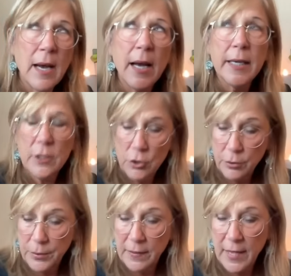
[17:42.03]
I
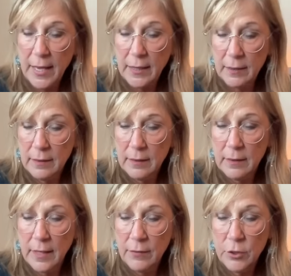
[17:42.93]
interpret that,
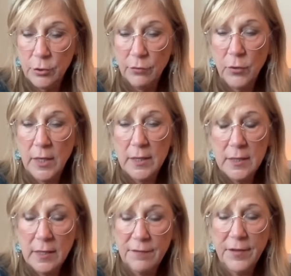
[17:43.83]
and the Two of
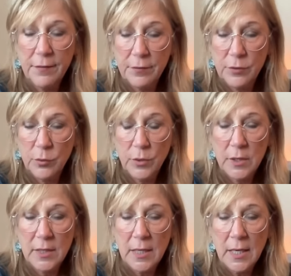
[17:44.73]
Wands and the Five of
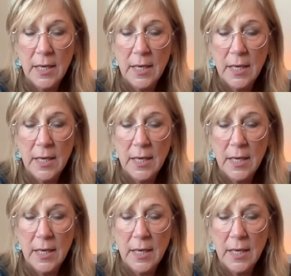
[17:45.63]
Swords,